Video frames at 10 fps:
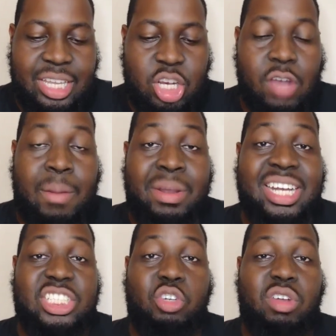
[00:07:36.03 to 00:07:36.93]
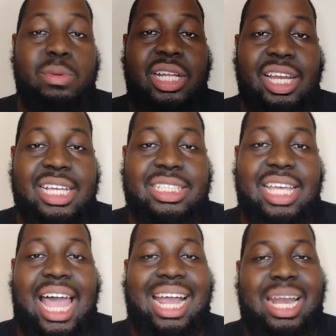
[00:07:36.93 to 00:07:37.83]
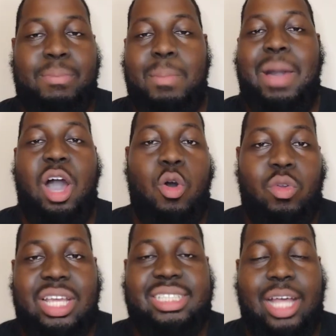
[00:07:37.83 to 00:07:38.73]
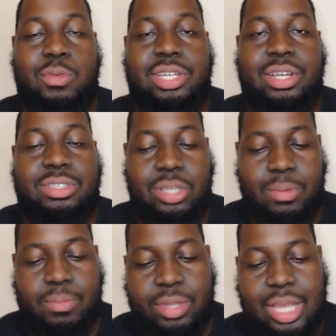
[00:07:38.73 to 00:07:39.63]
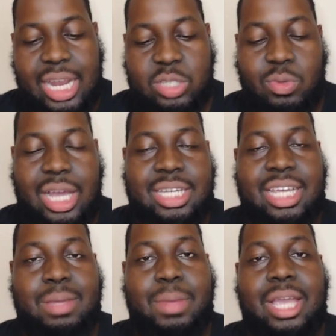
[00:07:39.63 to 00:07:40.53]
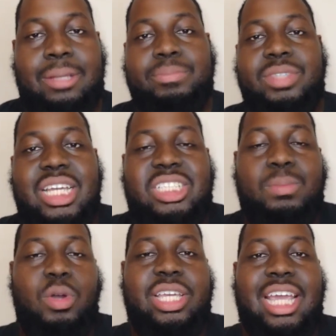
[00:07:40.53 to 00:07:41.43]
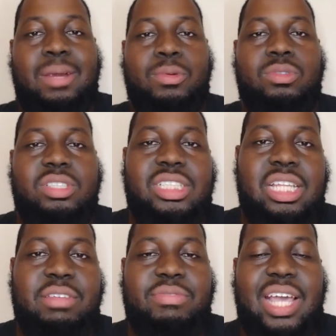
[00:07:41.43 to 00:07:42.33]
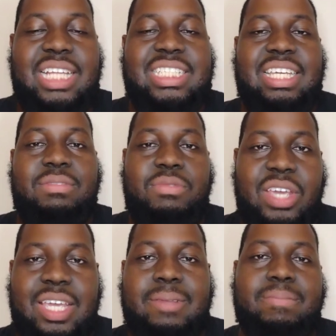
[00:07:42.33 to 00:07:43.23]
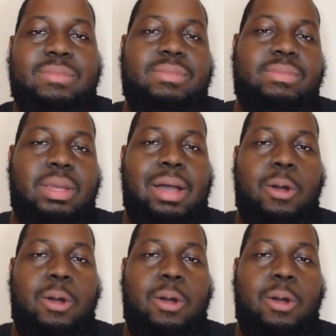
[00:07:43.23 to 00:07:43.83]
you know, if I'm gonna disagree with the list, I gotta put my own list out there. So that's what I did, man. It's your boy Gabriel. There's another fan TV. I'm